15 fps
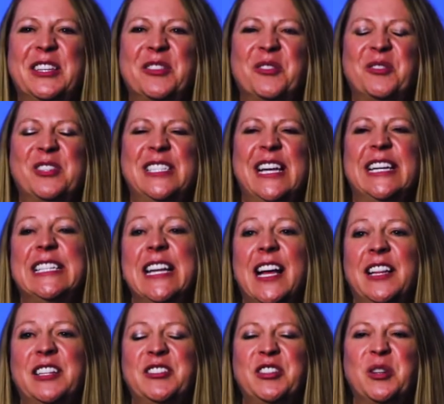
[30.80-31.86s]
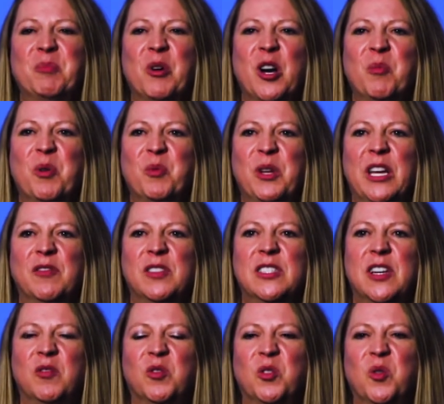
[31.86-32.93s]
Through the technology department, we have
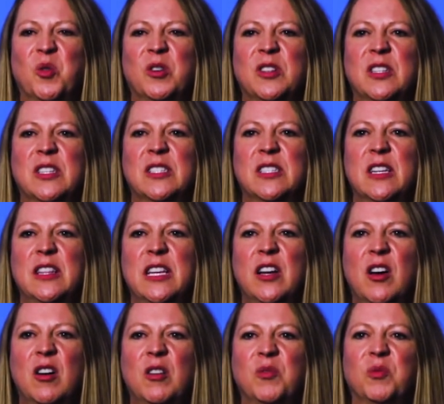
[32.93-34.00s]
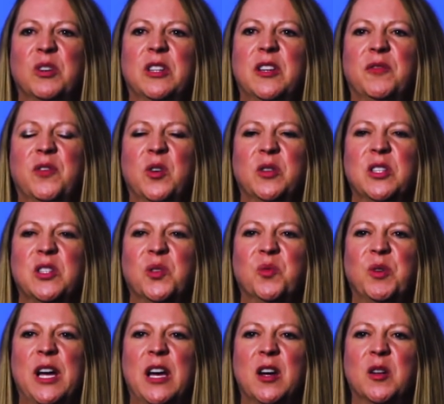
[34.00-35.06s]
several courses, and they all really focus
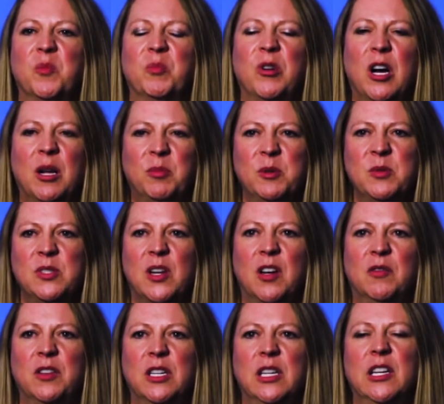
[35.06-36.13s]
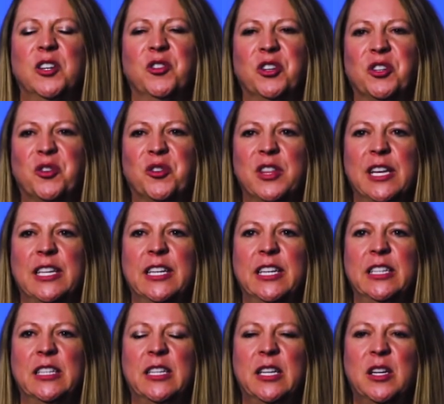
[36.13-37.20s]
around problem solving and critical
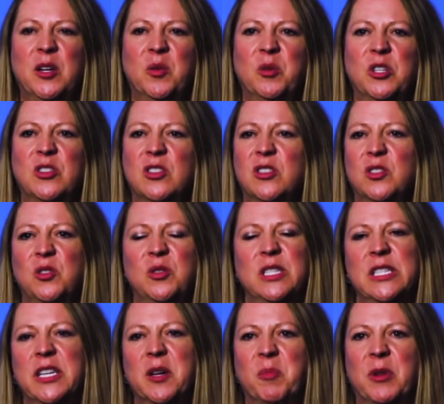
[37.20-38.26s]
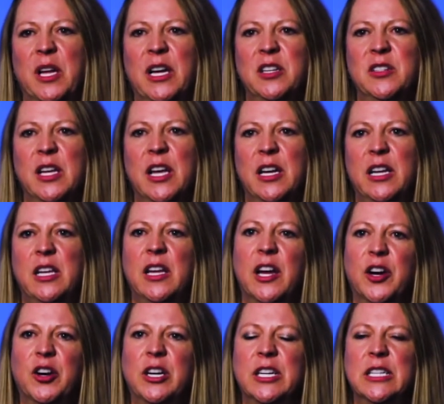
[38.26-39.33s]
thinking, which the students can apply to any
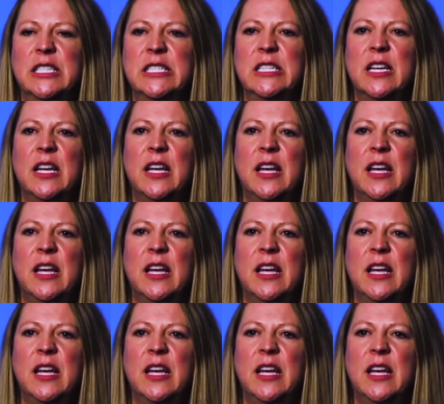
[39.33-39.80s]
areas.